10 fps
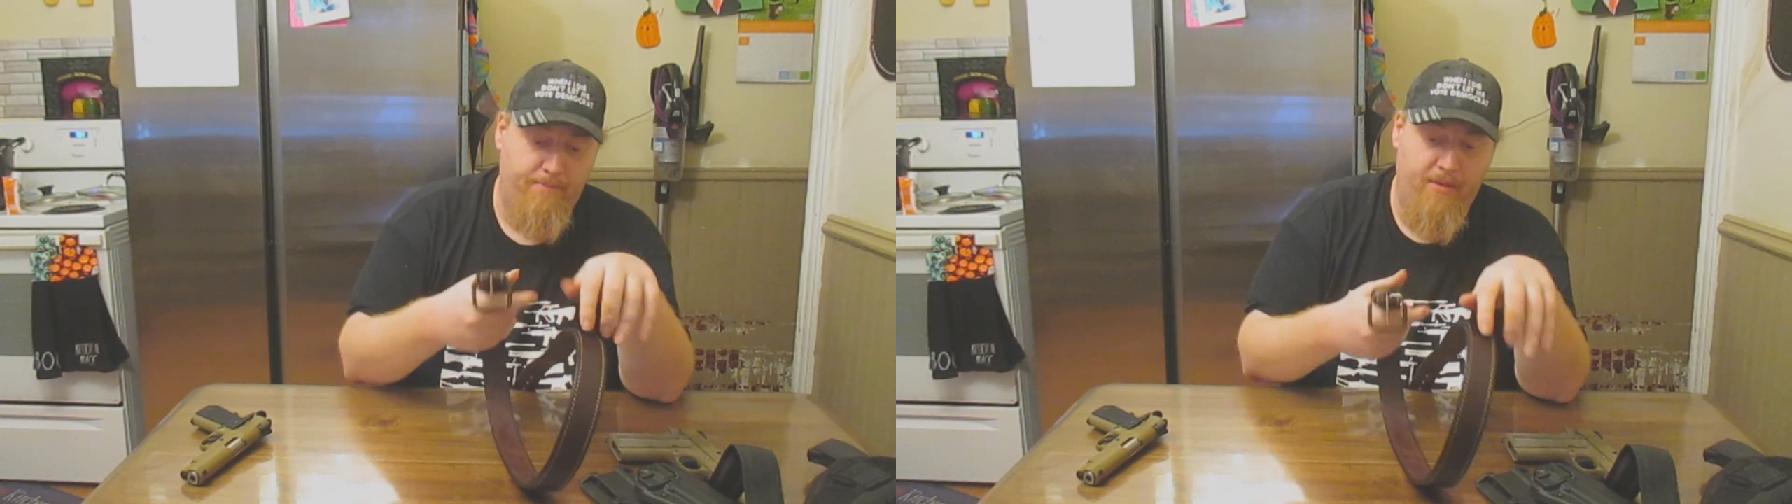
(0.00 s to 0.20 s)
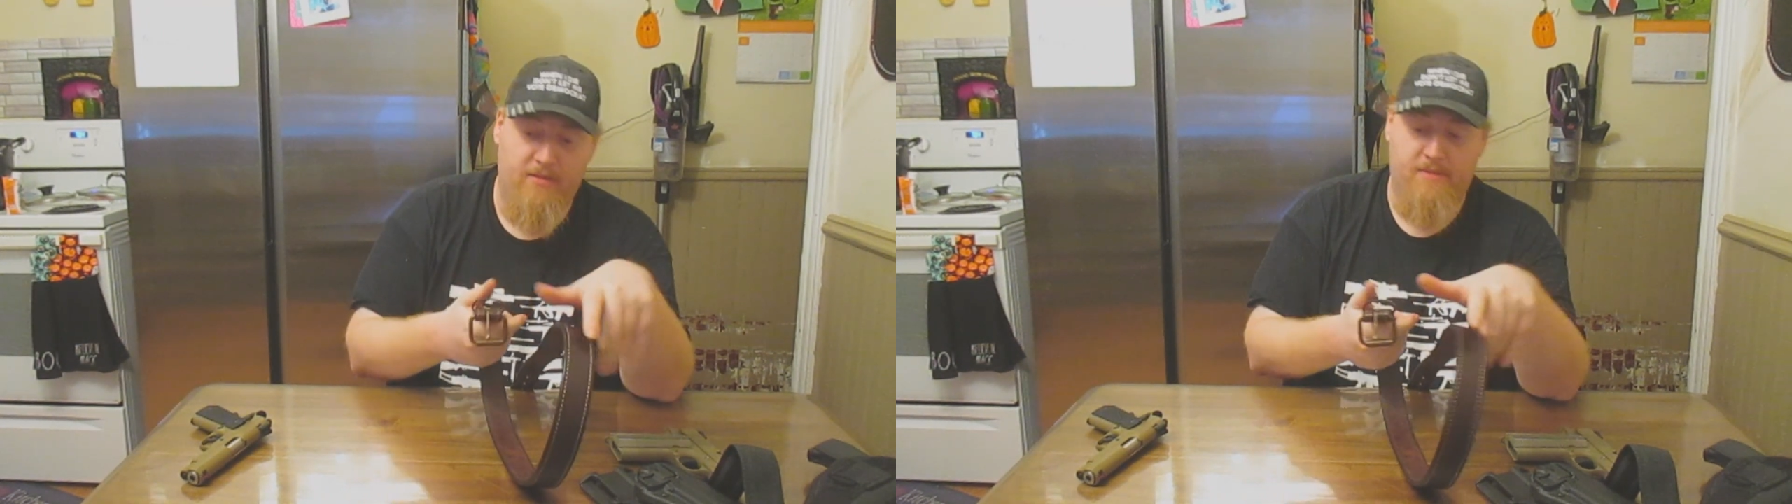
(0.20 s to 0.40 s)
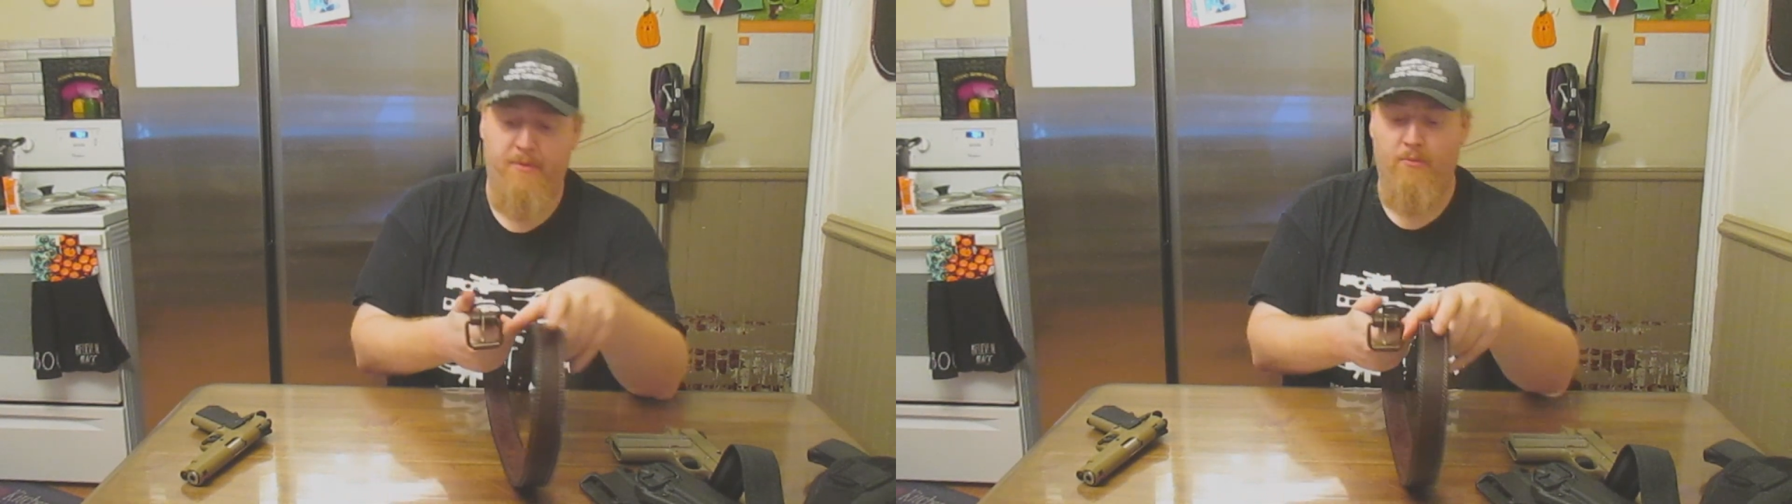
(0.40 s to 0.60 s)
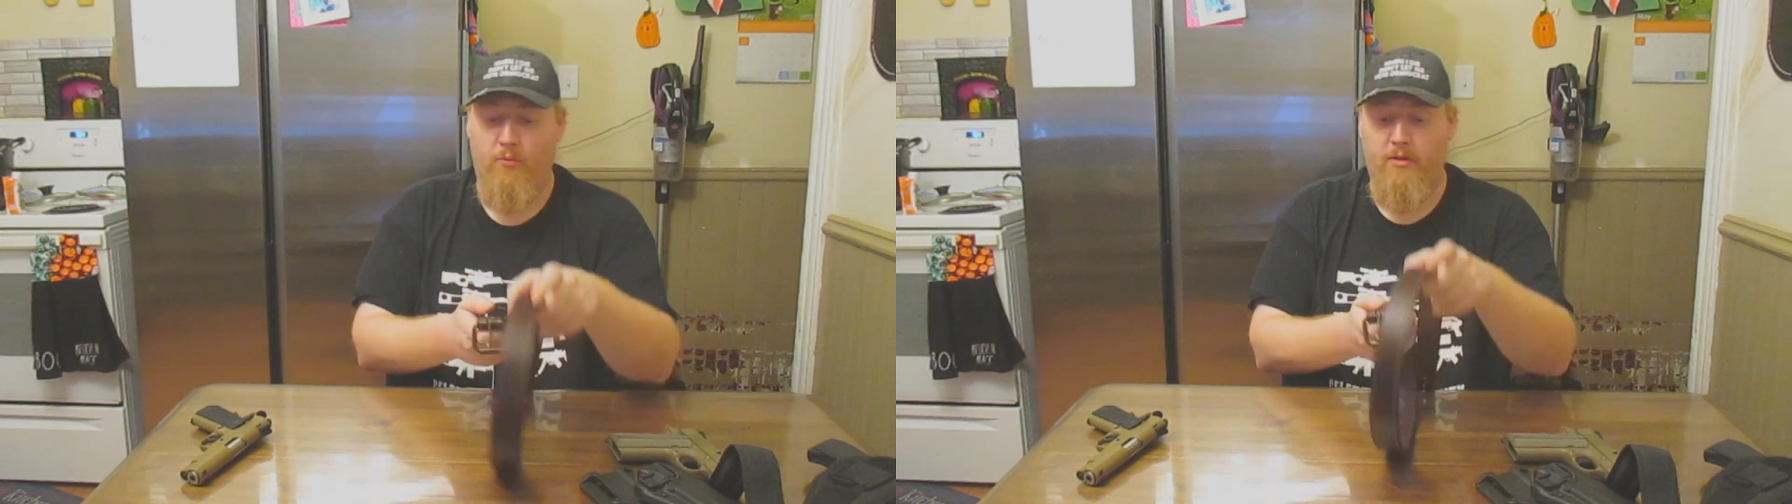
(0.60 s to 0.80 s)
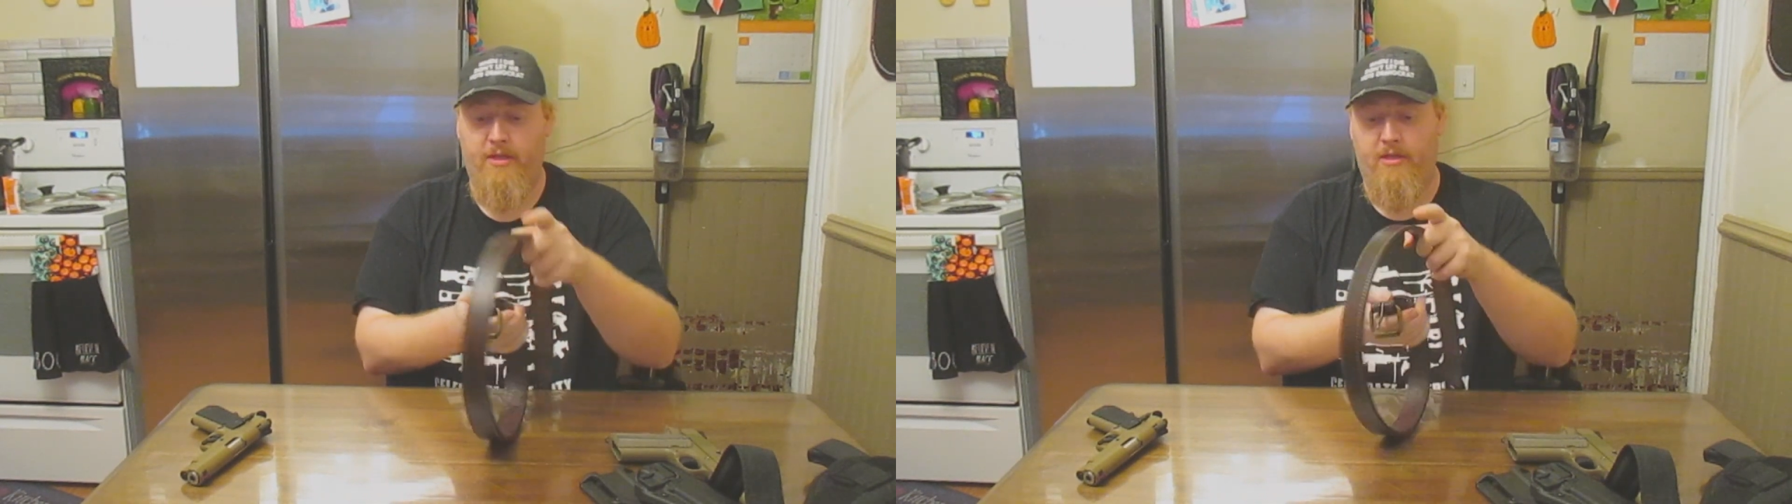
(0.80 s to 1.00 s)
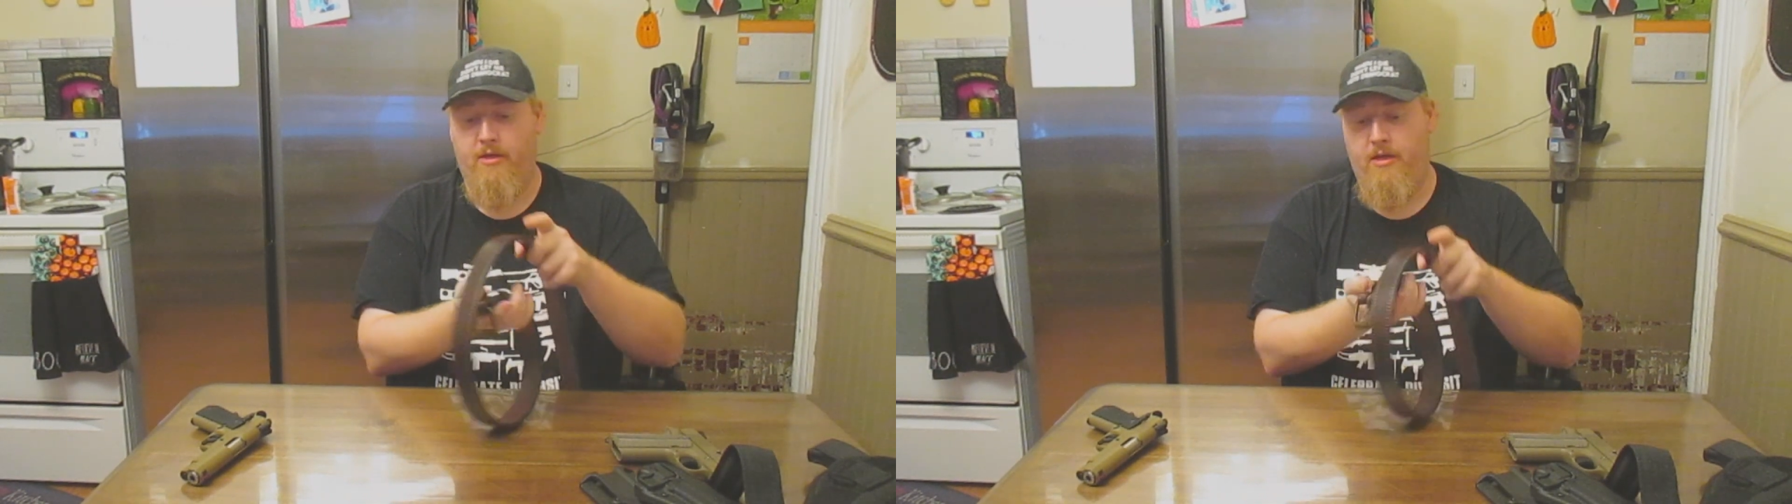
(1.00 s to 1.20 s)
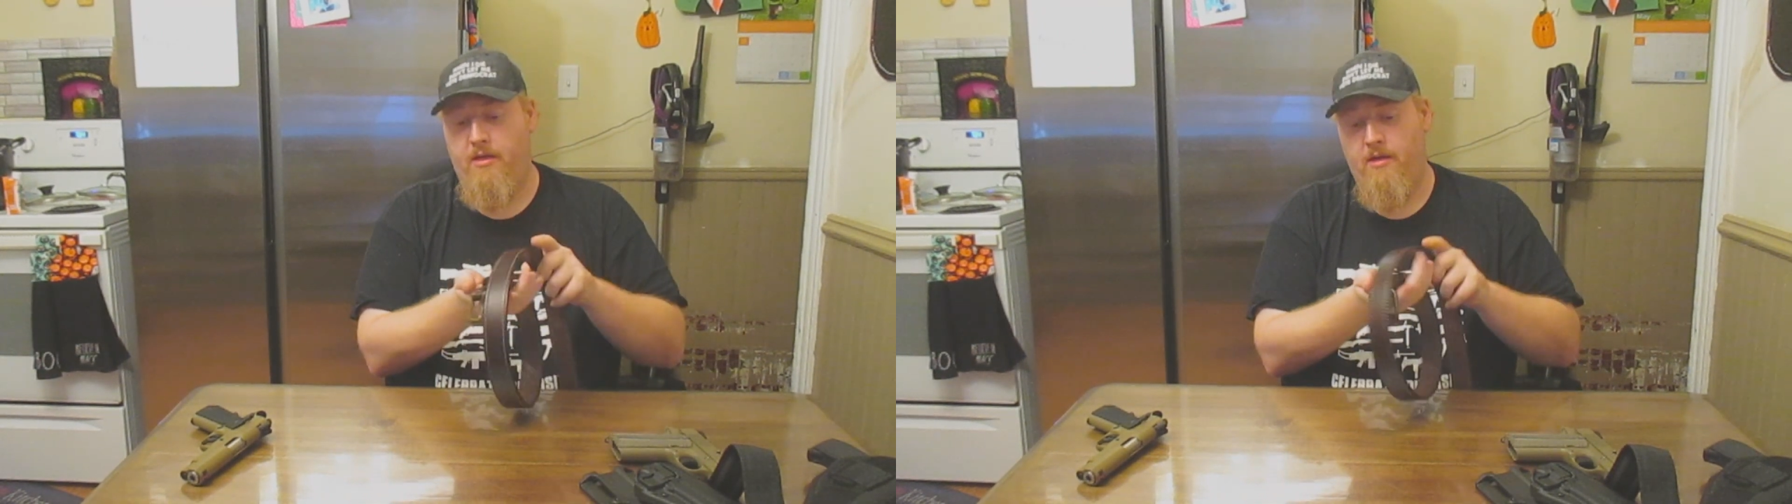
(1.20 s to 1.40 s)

belt's been really good.